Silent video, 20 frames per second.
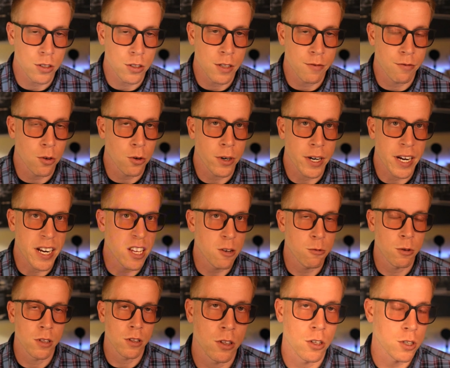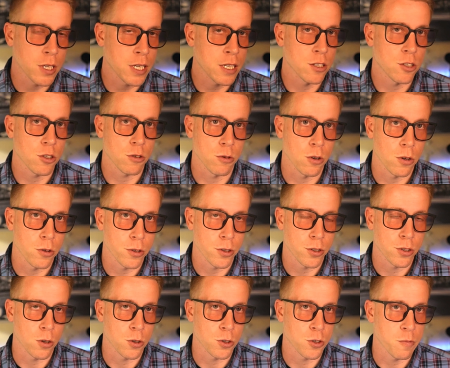for anyone looking to grow their
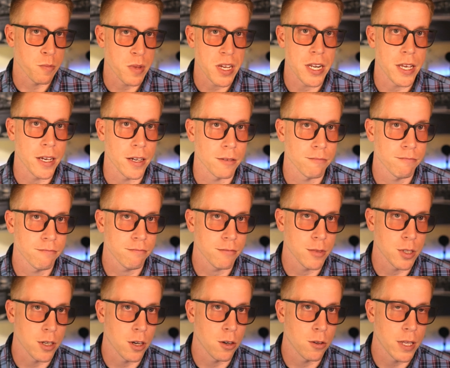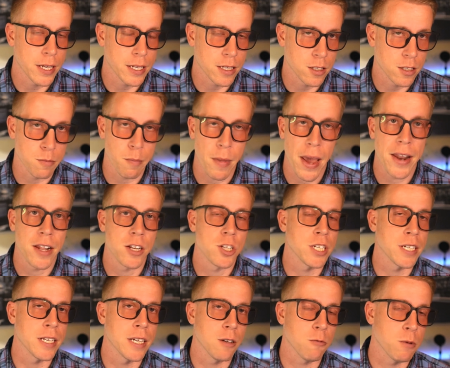social media, because
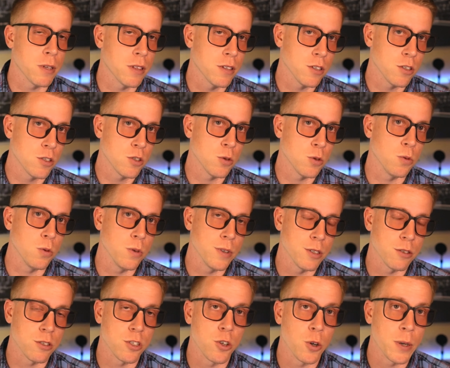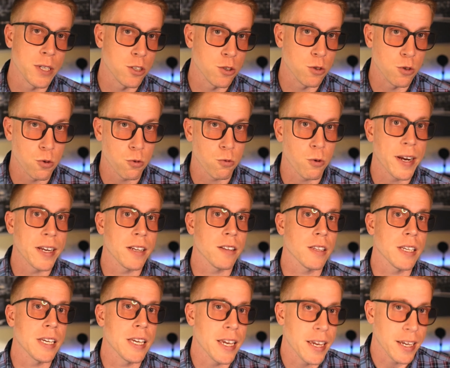managing it with this tool is going to
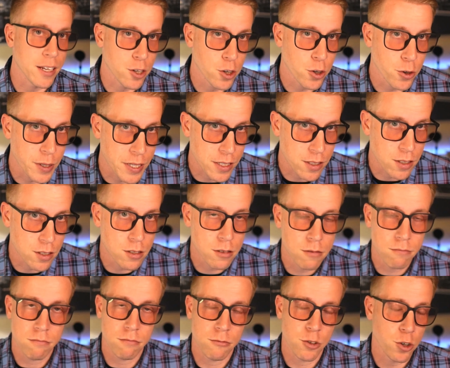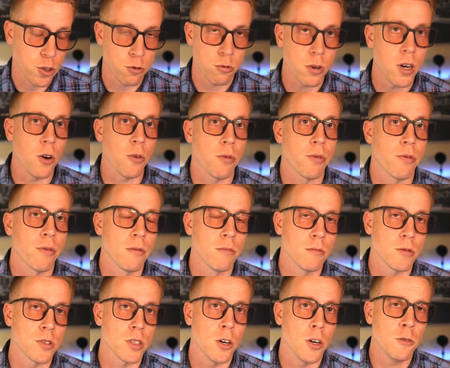greatly increase your growth.
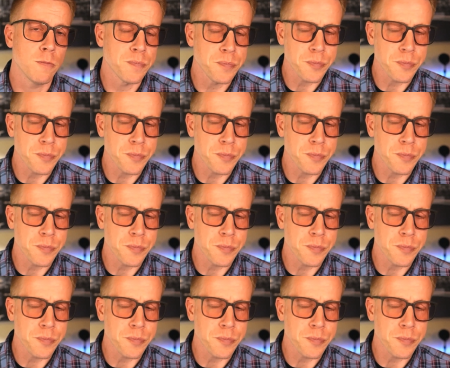So